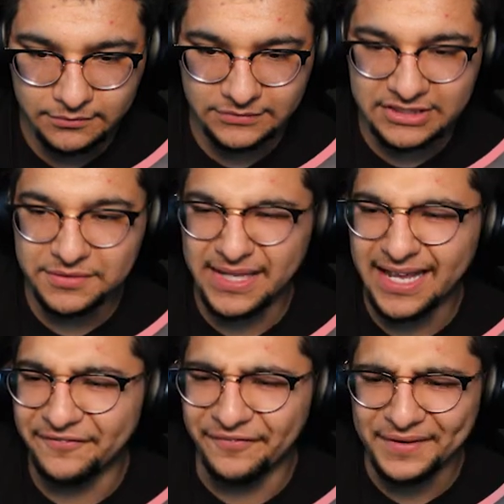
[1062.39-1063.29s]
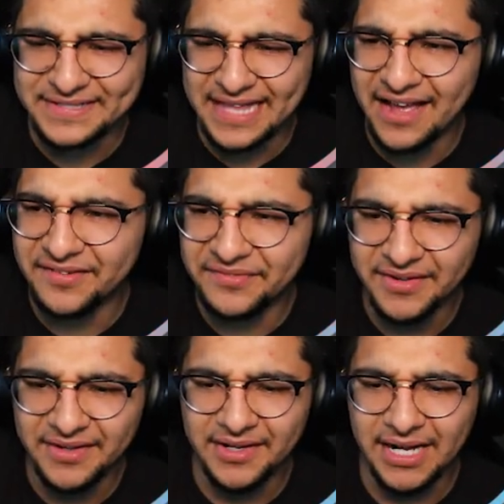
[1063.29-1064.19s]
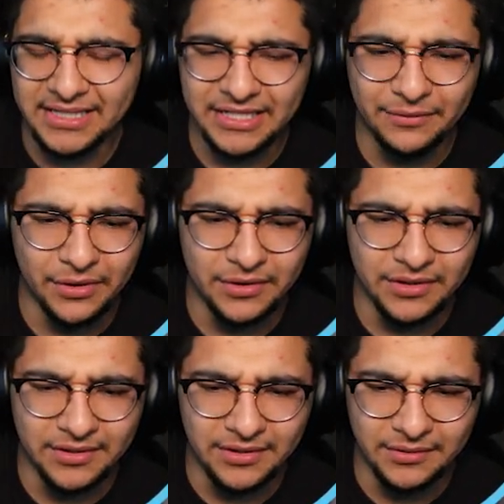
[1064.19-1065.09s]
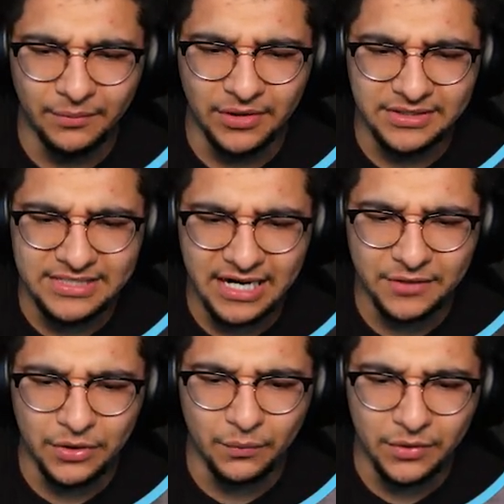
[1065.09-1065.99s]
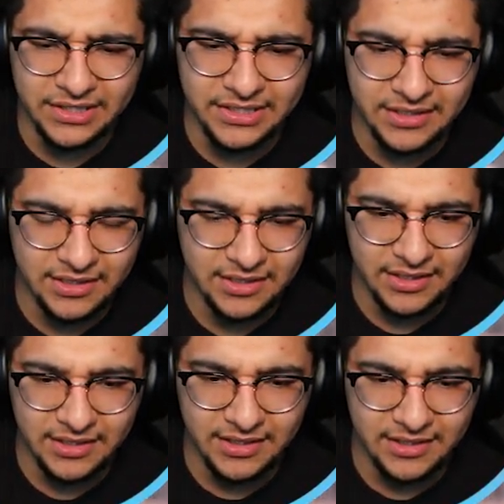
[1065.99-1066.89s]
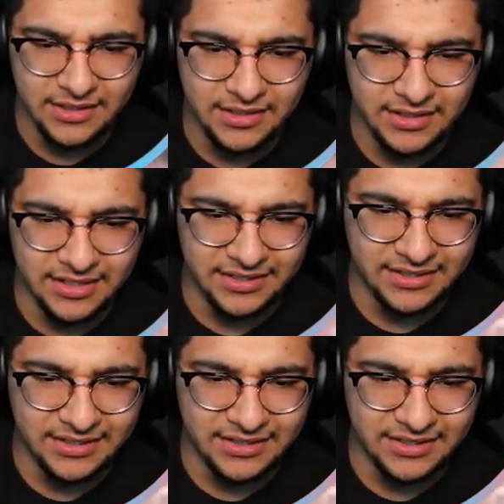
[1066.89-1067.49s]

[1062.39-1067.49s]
this was like first half. I think we're tied 1-1 here. And look at